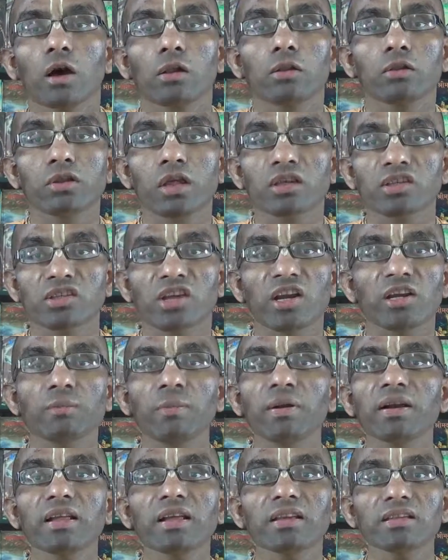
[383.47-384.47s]
the
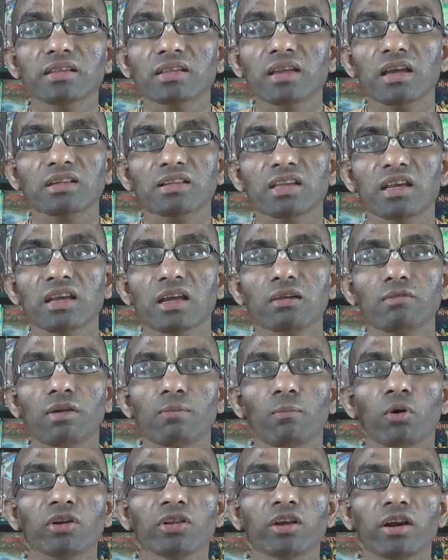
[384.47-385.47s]
statement he is, he is saying in
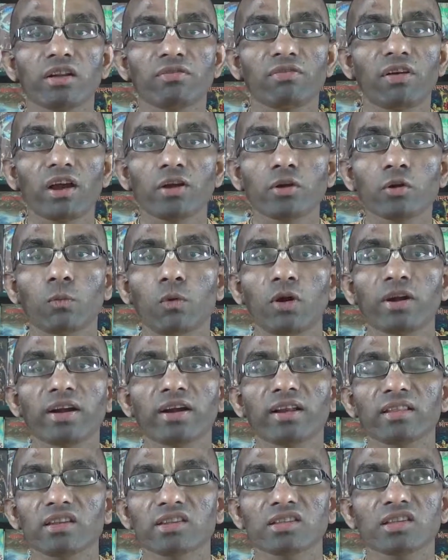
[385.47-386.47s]
one point thirty-five and two point
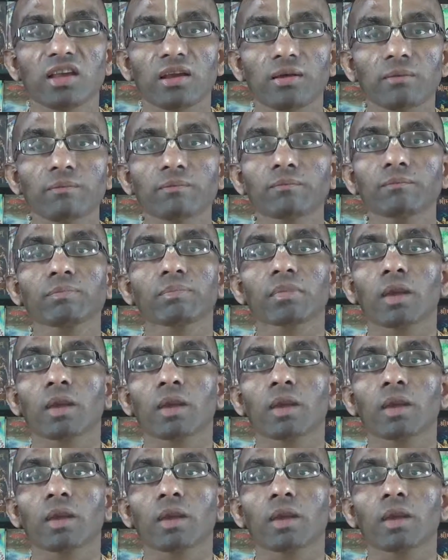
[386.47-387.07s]
eight are the same,